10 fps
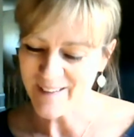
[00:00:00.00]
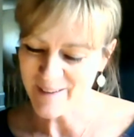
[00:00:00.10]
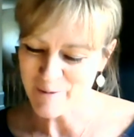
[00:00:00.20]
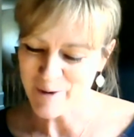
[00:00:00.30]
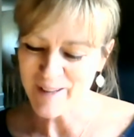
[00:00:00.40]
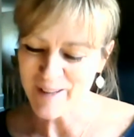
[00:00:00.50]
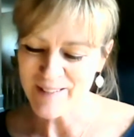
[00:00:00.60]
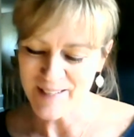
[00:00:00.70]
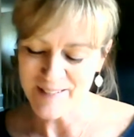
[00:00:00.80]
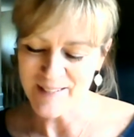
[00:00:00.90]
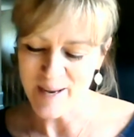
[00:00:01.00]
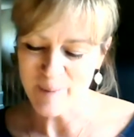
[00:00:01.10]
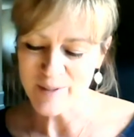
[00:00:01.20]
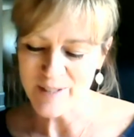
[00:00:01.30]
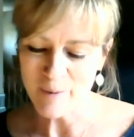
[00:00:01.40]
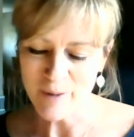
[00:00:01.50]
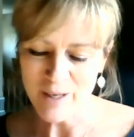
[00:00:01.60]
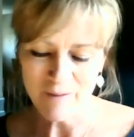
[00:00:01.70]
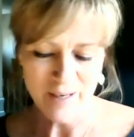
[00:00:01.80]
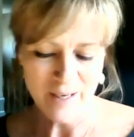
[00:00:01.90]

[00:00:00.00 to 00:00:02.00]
one of the examples that were given,